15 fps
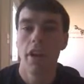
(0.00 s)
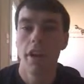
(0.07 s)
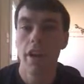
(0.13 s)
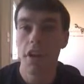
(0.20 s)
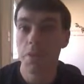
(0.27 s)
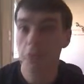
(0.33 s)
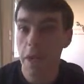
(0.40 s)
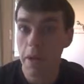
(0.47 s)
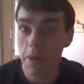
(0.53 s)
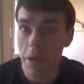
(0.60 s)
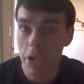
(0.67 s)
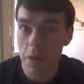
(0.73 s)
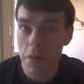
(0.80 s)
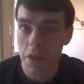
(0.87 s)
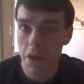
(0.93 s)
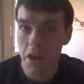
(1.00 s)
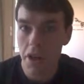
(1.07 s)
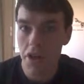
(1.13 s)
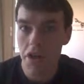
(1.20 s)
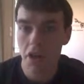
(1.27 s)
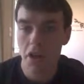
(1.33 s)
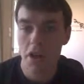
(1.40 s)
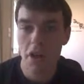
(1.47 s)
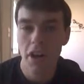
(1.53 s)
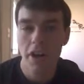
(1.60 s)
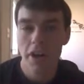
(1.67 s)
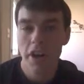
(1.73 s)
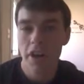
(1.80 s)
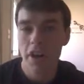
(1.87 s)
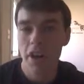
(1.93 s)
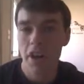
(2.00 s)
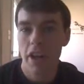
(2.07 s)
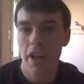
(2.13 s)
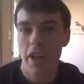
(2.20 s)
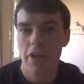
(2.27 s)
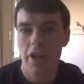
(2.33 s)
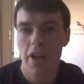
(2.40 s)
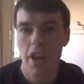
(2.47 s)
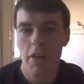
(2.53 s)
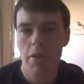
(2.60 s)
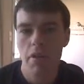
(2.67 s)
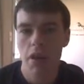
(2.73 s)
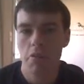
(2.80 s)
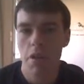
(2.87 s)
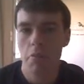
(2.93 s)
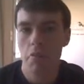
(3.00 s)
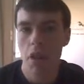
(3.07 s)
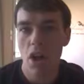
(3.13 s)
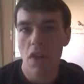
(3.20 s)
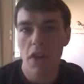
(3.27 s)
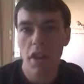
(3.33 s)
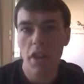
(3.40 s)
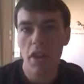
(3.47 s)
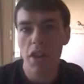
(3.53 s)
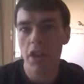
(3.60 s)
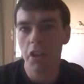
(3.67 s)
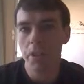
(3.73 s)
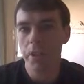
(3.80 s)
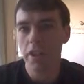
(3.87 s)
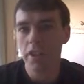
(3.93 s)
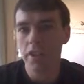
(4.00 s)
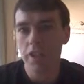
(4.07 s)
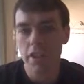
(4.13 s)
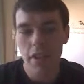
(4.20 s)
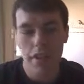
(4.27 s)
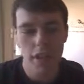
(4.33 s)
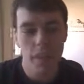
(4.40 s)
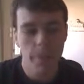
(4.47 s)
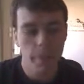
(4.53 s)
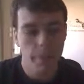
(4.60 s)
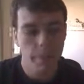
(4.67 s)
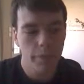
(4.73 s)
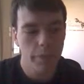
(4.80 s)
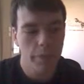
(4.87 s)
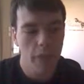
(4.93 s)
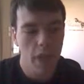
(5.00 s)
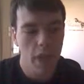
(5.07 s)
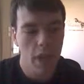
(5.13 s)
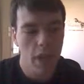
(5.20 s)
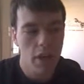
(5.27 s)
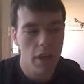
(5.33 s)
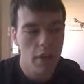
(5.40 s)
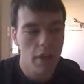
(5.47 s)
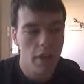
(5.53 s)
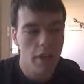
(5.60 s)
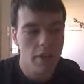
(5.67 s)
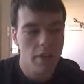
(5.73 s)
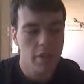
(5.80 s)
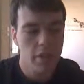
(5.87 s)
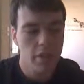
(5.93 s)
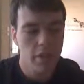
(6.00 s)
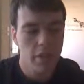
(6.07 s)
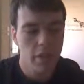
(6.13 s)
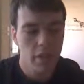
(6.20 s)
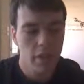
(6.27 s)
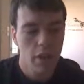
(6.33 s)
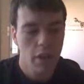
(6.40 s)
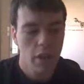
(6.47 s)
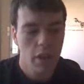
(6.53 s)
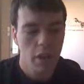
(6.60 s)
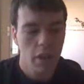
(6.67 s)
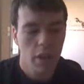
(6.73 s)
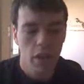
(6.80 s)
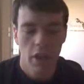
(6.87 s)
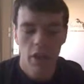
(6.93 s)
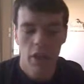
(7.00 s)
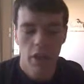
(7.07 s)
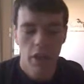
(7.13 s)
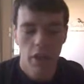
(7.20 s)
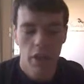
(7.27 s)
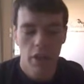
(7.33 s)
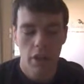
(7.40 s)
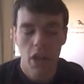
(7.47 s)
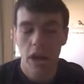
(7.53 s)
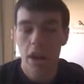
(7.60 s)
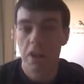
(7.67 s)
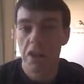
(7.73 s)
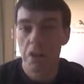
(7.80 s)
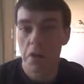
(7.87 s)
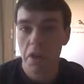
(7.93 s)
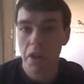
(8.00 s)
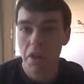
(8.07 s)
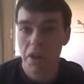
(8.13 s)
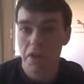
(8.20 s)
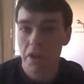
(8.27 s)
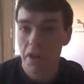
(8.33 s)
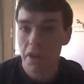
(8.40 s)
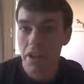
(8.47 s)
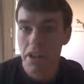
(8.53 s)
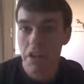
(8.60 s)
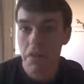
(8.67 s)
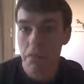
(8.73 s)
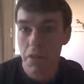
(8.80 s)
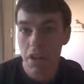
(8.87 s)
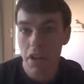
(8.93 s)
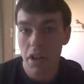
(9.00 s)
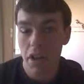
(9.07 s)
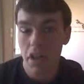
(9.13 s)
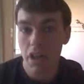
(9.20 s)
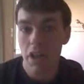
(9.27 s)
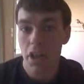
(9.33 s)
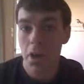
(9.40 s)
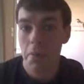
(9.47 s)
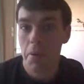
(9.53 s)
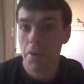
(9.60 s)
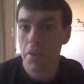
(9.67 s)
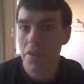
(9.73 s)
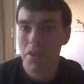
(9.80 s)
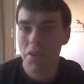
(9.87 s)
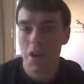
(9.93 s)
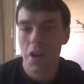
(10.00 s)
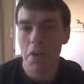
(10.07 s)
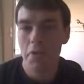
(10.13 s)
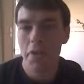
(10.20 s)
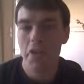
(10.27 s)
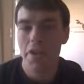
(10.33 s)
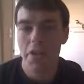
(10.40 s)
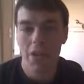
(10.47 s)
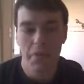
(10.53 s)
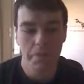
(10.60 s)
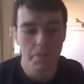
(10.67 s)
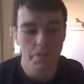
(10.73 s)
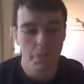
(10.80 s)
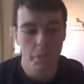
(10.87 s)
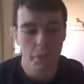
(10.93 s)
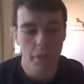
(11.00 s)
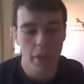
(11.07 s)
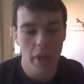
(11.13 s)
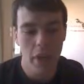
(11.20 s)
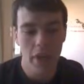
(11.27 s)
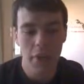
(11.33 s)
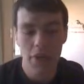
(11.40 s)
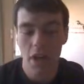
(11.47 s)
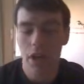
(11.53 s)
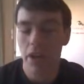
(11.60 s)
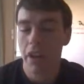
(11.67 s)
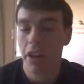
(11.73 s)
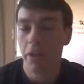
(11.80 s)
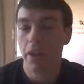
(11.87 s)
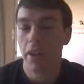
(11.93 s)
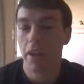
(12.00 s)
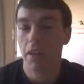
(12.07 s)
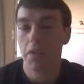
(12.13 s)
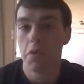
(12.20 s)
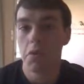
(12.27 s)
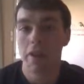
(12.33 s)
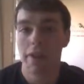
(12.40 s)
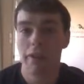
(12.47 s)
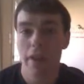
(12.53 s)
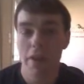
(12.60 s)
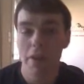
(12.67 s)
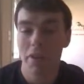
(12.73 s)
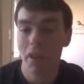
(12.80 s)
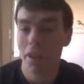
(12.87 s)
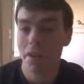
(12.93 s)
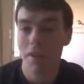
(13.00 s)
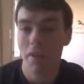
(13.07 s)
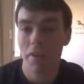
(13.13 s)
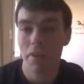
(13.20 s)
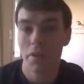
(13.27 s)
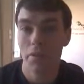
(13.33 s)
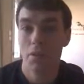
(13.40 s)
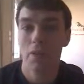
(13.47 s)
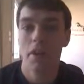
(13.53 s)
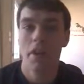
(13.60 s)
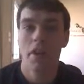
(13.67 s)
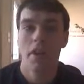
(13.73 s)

Hey, it's Ben with UpStartHR, and today I want to talk about blogging a little bit. I know that not everybody is interested in blogging, not all my readers are, but I love talking about it. It's one of my favorite things to do.